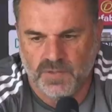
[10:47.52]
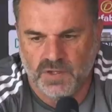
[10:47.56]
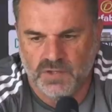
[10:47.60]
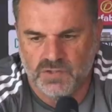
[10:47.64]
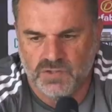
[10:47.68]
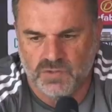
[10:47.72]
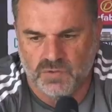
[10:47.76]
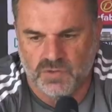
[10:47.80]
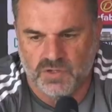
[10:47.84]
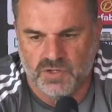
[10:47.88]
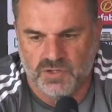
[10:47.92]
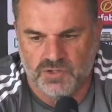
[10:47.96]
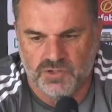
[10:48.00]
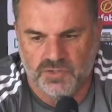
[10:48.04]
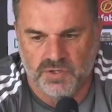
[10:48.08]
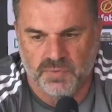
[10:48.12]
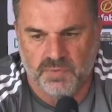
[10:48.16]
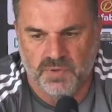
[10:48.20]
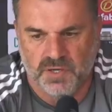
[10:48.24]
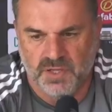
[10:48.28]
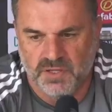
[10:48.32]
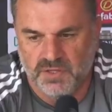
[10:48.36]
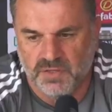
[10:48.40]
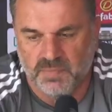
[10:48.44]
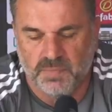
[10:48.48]
sort of
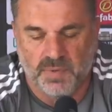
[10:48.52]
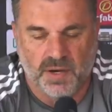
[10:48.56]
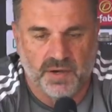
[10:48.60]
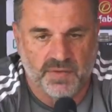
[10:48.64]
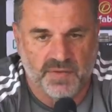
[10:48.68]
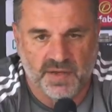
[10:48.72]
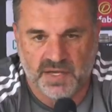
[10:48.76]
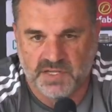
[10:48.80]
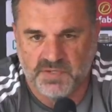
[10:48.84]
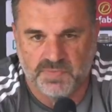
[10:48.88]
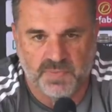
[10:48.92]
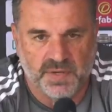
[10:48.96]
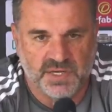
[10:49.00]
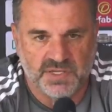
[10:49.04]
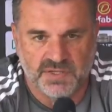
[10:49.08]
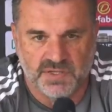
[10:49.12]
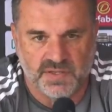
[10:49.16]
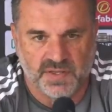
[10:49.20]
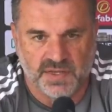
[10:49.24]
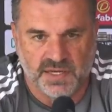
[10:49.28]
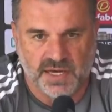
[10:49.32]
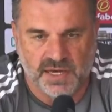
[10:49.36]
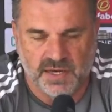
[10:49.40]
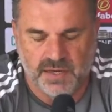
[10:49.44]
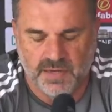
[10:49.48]
contributing to both aspects
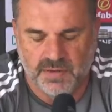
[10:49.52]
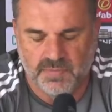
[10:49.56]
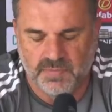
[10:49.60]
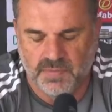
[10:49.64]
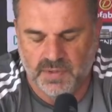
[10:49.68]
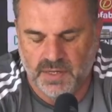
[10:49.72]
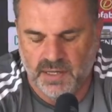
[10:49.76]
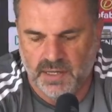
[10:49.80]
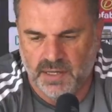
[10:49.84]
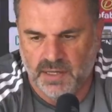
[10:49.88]
of the game.